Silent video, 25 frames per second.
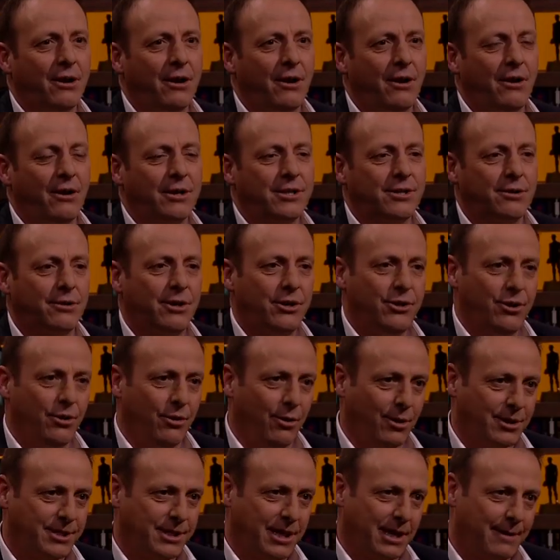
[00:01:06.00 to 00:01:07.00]
I sort of
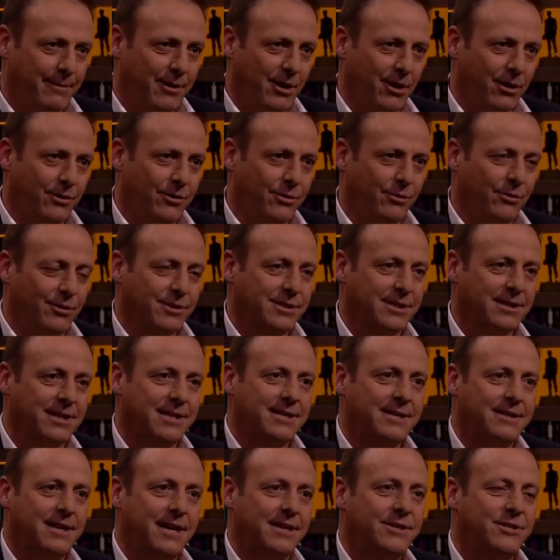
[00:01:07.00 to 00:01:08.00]
knew I wasn't going to be on North's
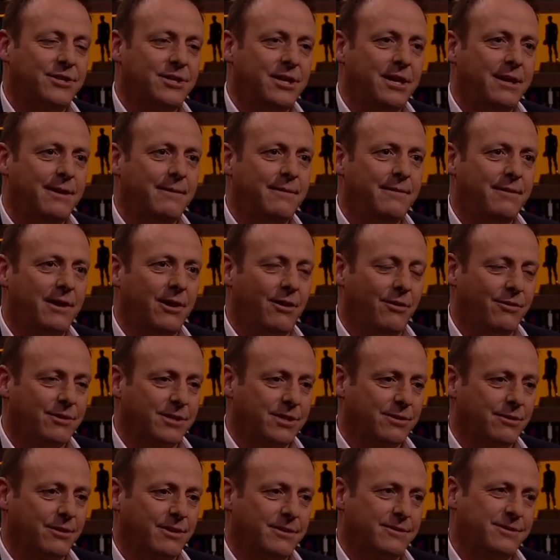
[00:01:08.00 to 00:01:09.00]
list next year, and I
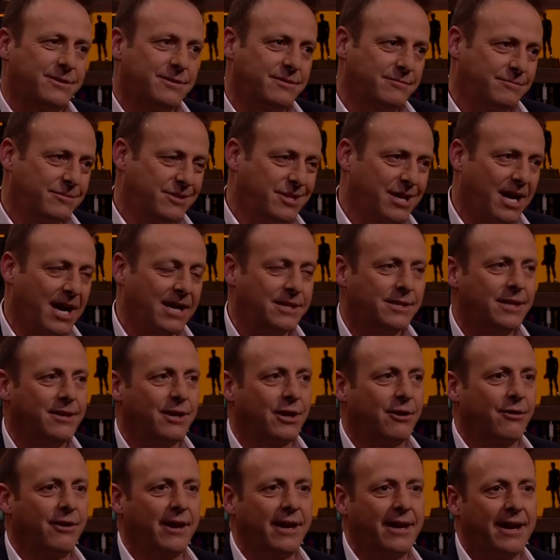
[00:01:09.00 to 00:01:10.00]
was sort of chasing
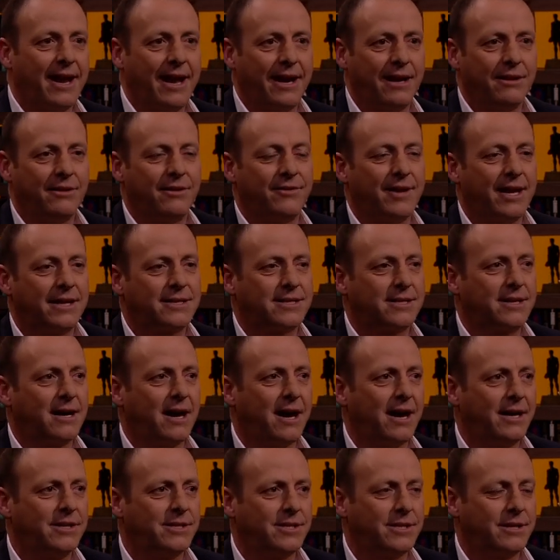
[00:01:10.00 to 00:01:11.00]
the cricket angle at that
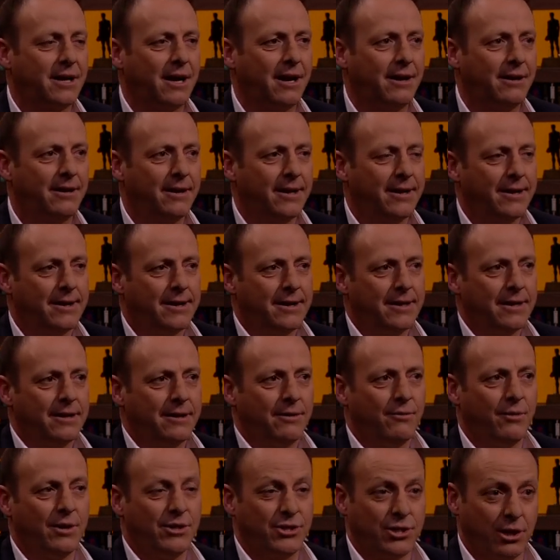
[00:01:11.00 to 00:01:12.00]
stage. So
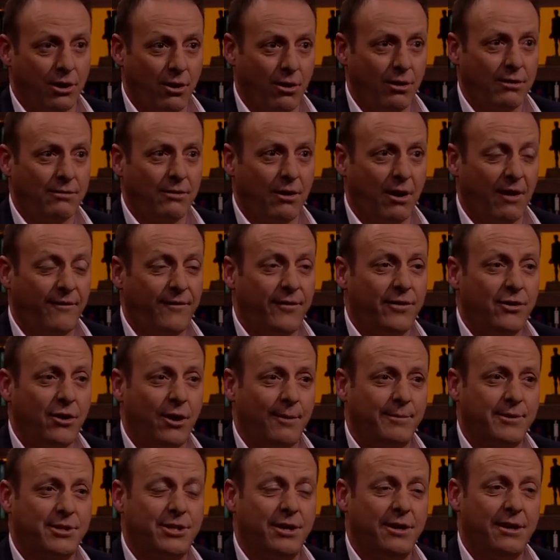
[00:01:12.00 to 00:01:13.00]
when Geelong offered the
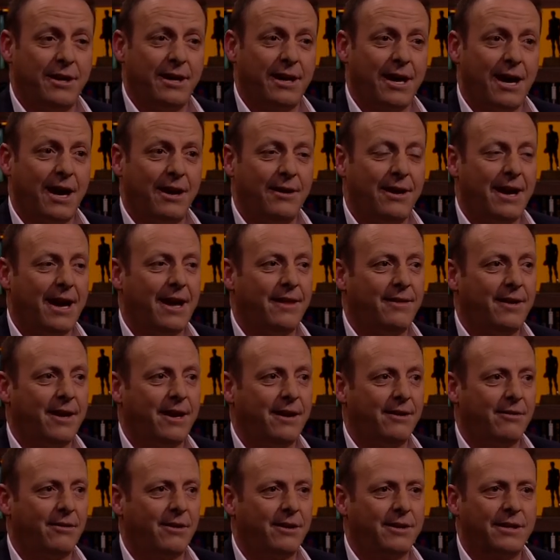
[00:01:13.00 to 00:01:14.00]
opportunity to go down
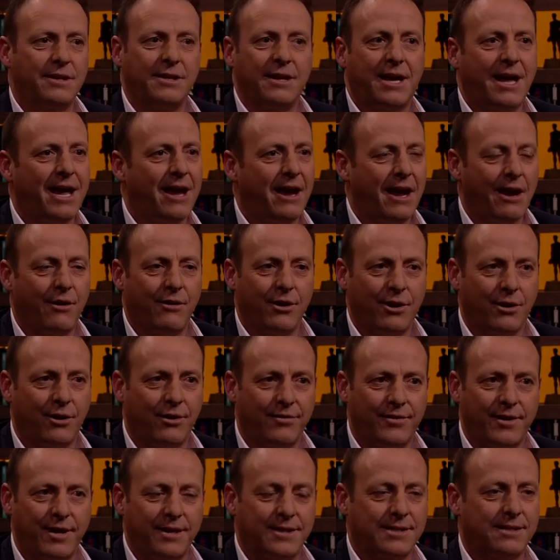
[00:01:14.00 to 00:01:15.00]
there, I didn't care how I
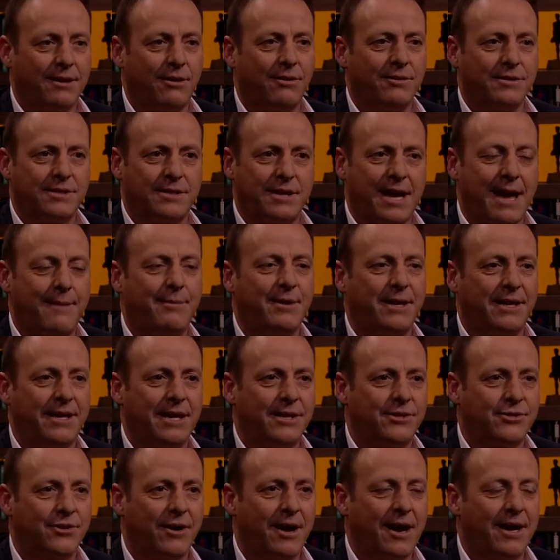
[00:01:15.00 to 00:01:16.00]
got there, so I was happy to
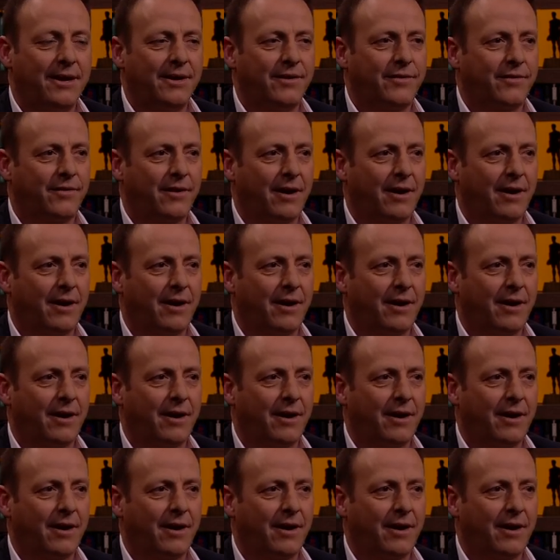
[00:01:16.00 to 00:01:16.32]
get traded.